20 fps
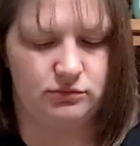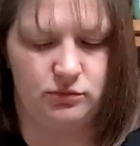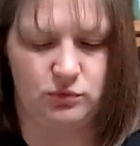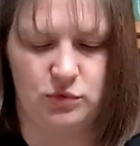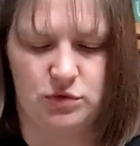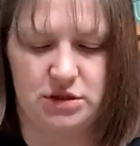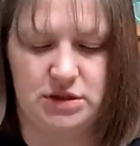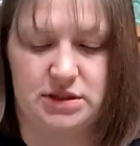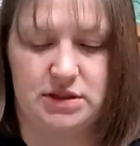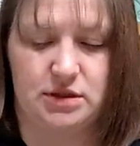
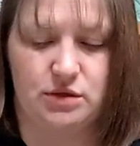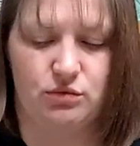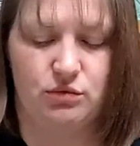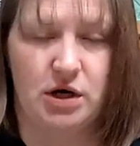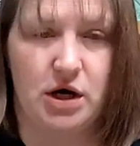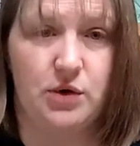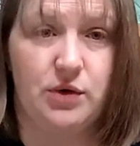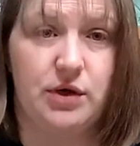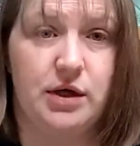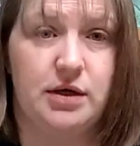We're just
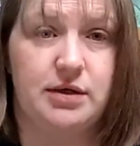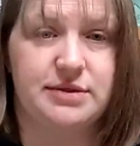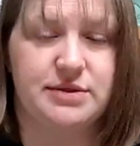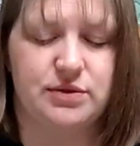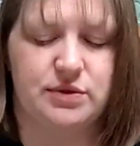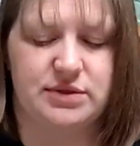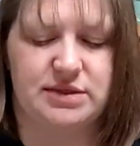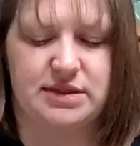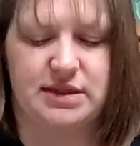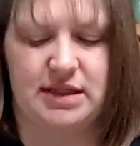throwing all
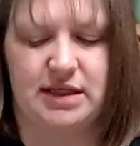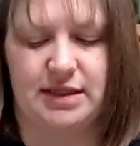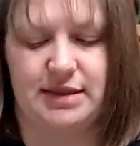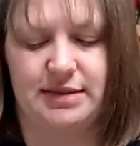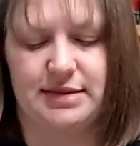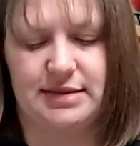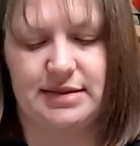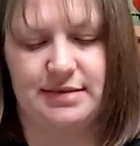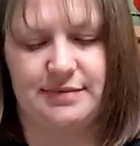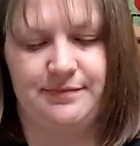sorts of
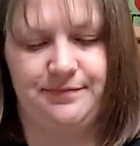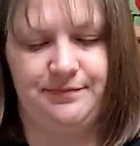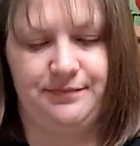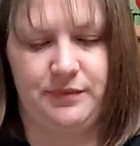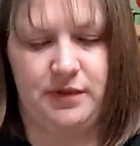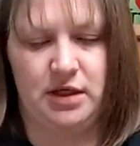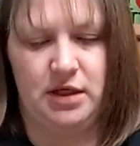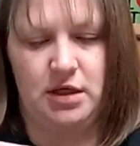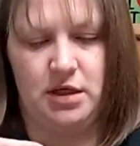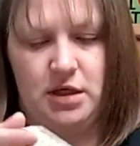things.
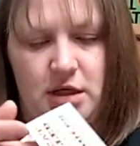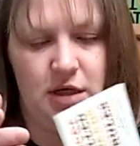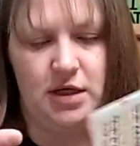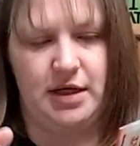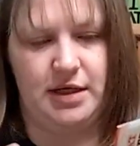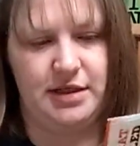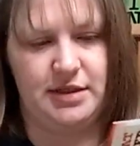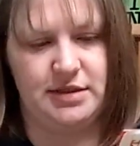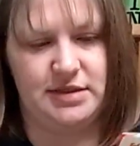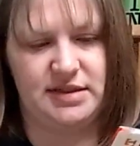All
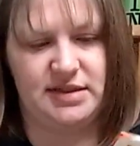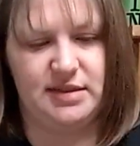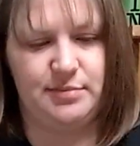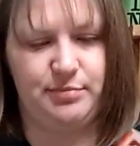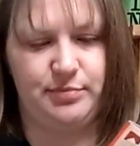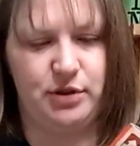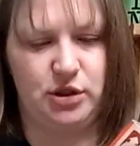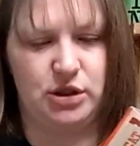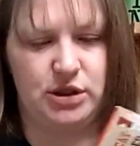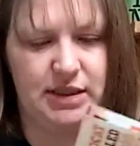right, here's the
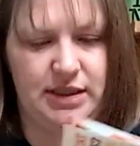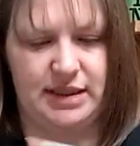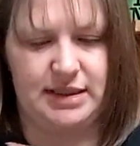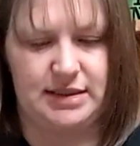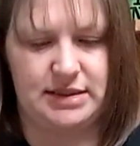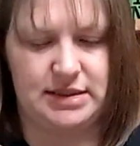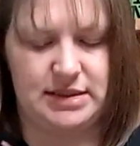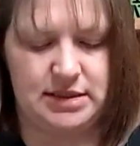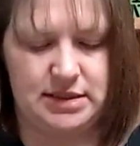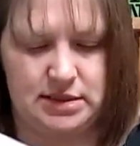
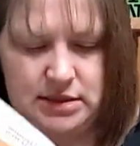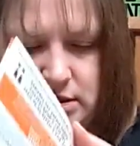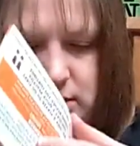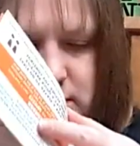booklet.